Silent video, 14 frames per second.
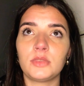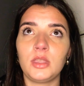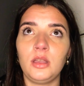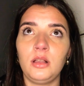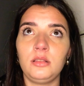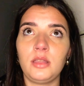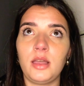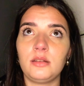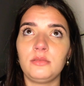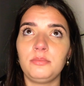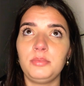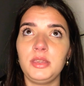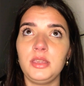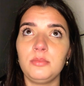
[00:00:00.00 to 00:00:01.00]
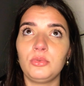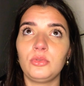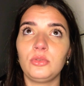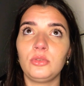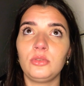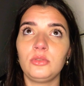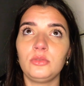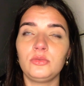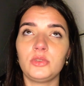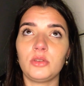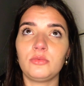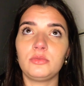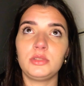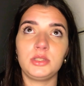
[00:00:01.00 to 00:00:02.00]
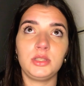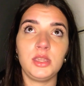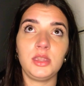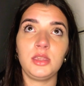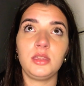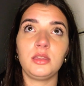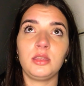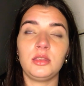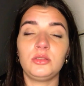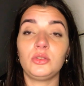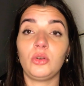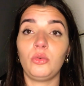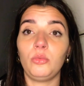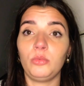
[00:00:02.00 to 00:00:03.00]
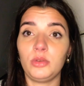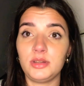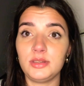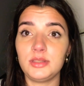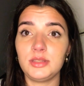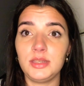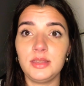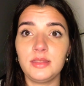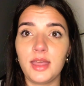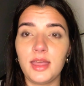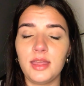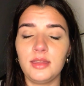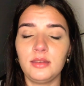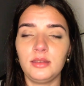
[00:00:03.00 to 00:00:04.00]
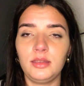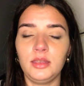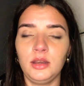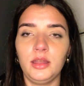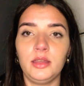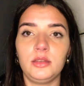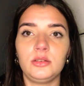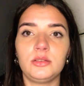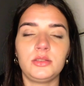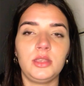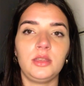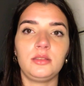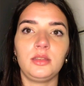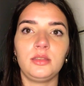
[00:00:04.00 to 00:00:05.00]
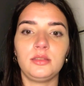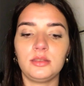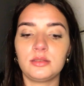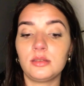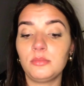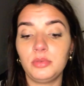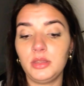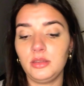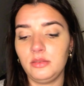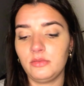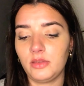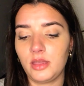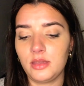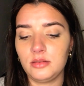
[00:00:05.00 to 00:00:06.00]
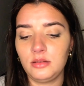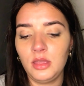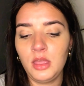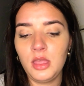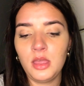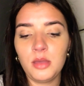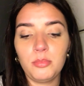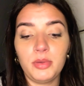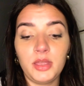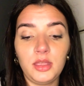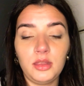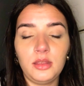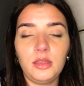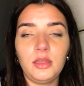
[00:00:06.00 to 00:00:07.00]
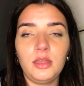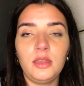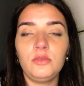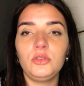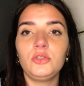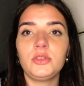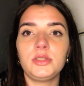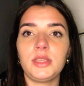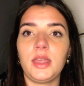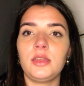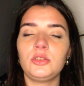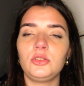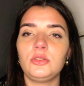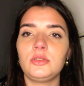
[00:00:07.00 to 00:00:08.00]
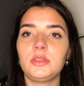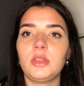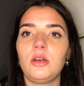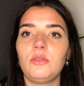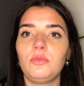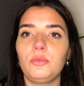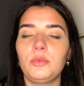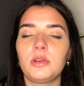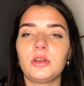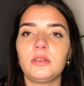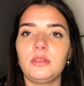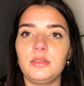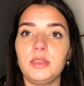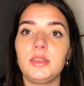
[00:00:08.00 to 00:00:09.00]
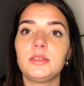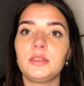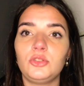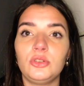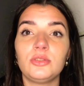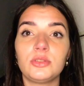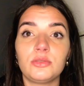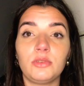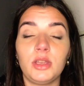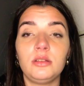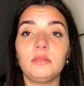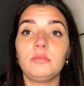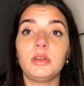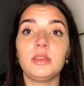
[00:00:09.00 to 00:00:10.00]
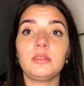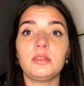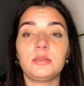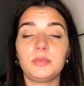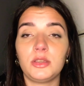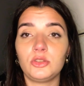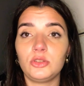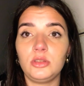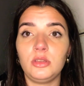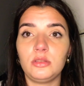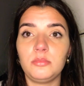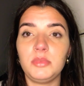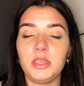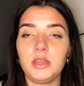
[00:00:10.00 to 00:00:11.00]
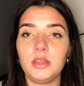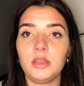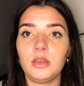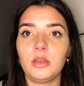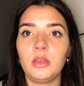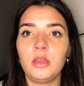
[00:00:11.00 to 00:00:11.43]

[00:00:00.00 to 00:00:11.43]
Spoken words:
A lot of people don't see and don't want to see that, and I understand that. That's completely fine. But if you just ask yourself, what are the things that you're surrounded with, especially in the media?